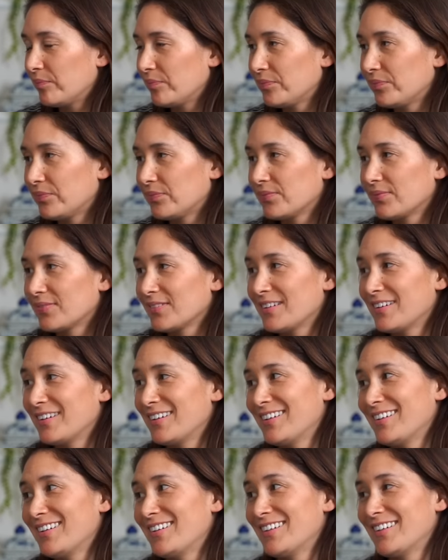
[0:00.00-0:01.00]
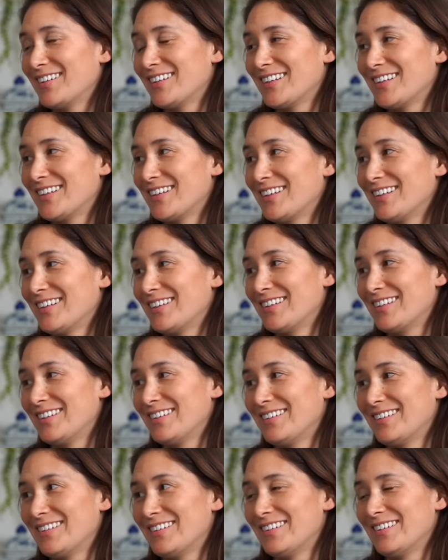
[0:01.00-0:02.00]

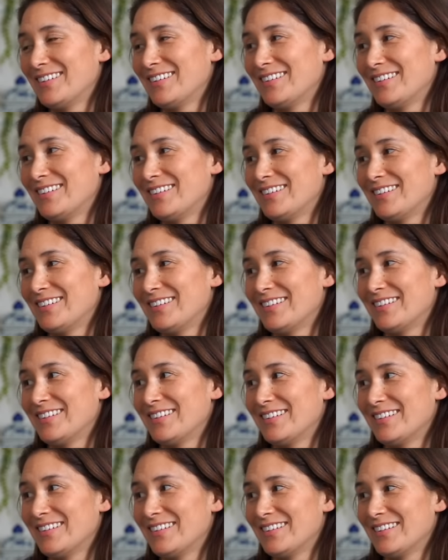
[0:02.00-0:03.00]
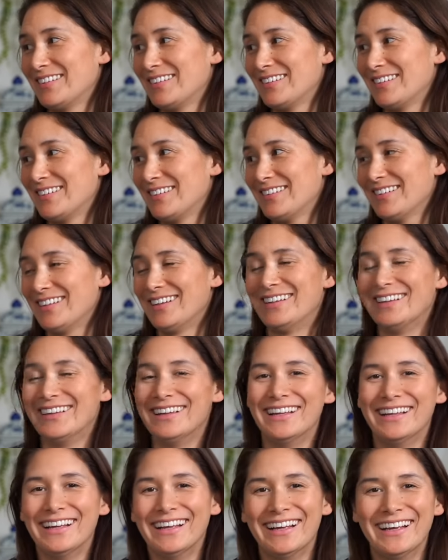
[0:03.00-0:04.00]

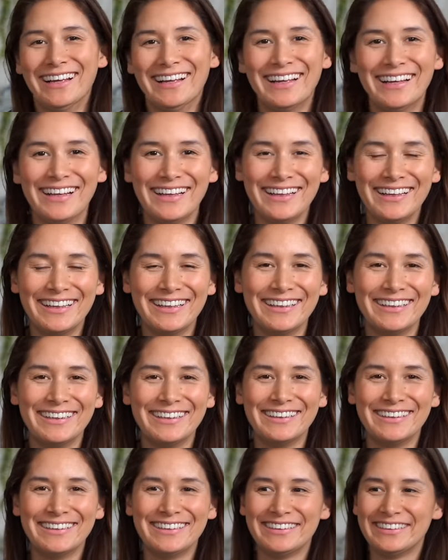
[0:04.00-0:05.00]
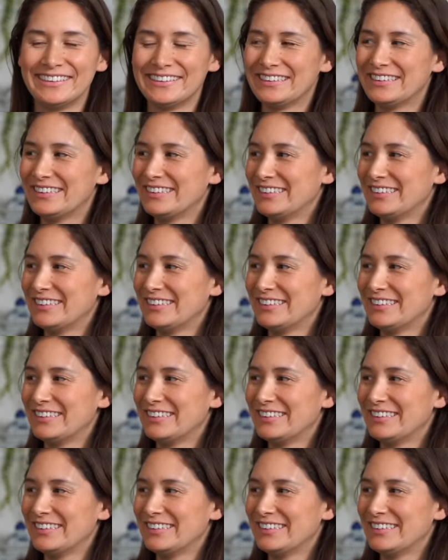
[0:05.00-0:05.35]
(silent)